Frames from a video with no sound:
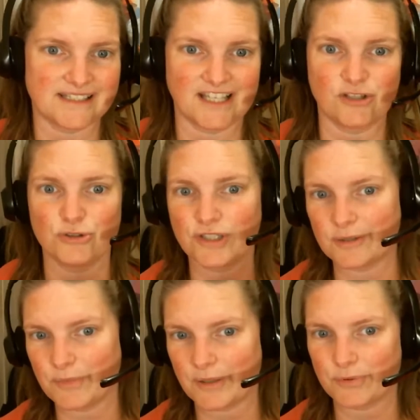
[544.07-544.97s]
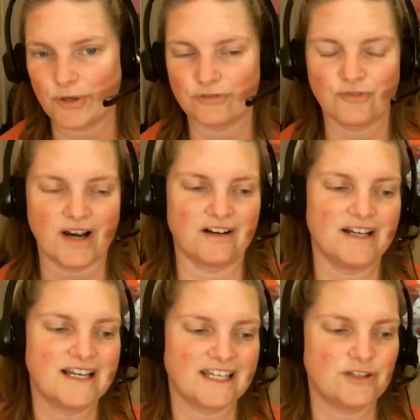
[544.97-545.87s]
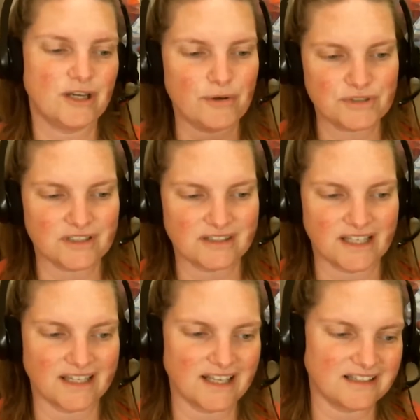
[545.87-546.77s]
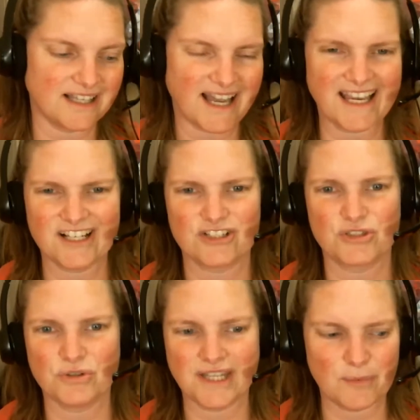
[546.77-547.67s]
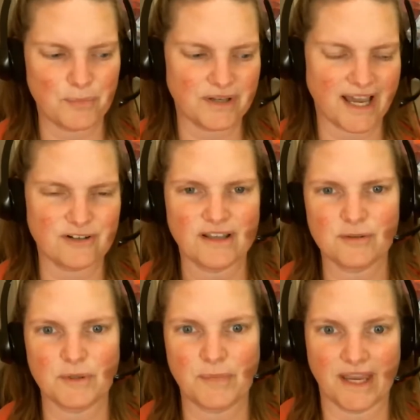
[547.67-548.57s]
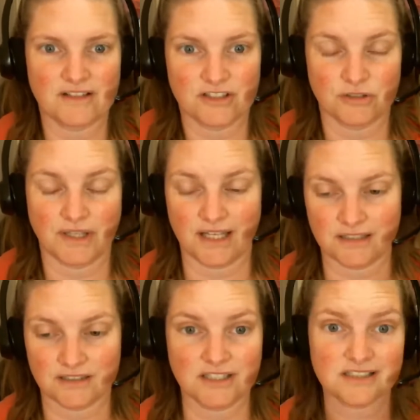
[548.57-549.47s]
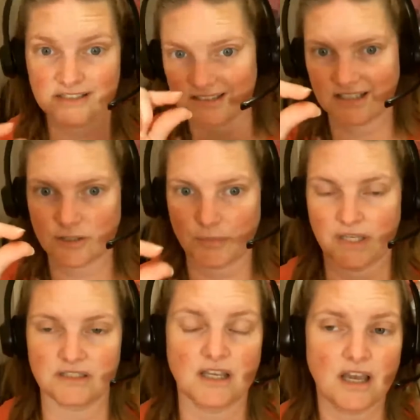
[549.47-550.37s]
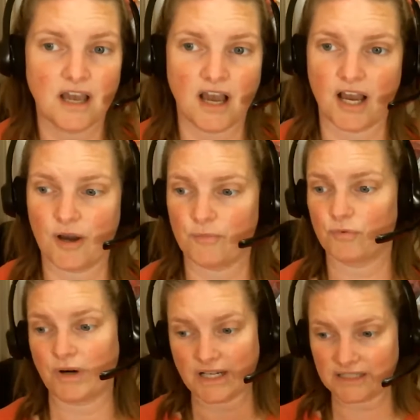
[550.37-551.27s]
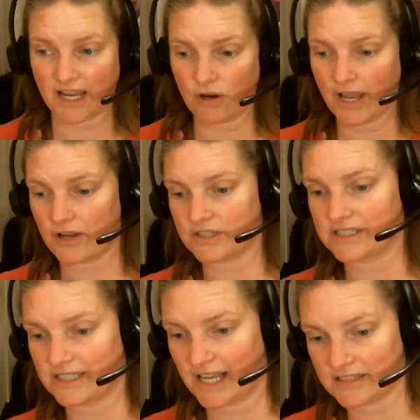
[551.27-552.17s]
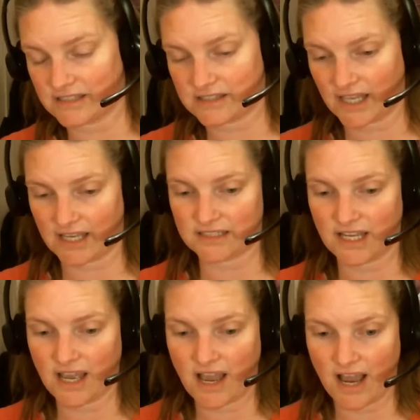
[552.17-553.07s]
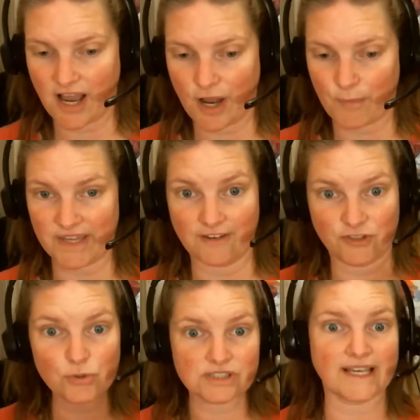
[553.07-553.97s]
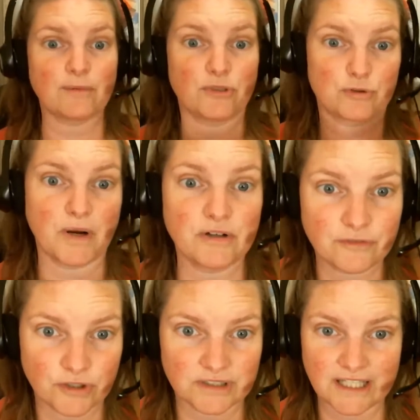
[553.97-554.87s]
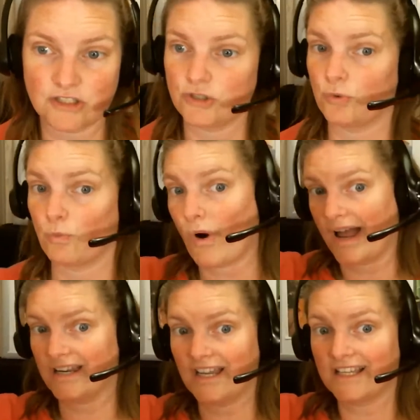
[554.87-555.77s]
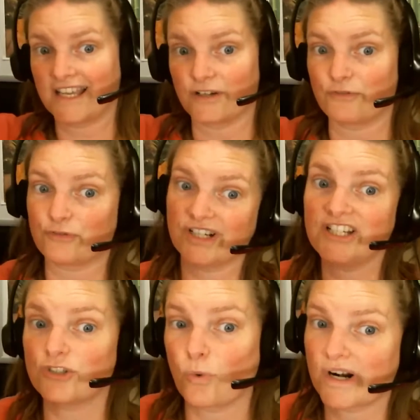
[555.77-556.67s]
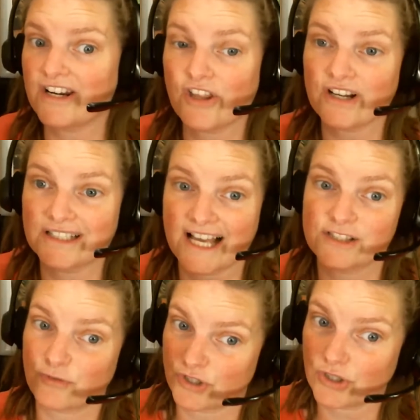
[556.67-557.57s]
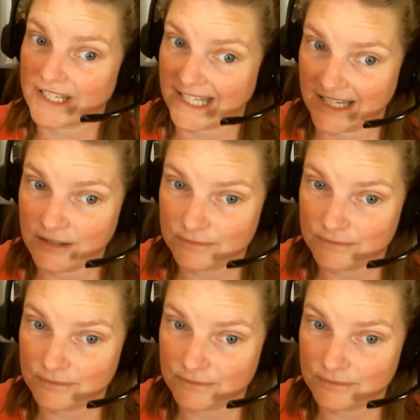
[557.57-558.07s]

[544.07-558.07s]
Can you look at my profile? Can you tell me what you think? And I could do that, but I'd rather be paid to do that, just a little bit. Right now, how this stands is that if you sign up through my referral link, you, 1, get a free $20 class for your kid.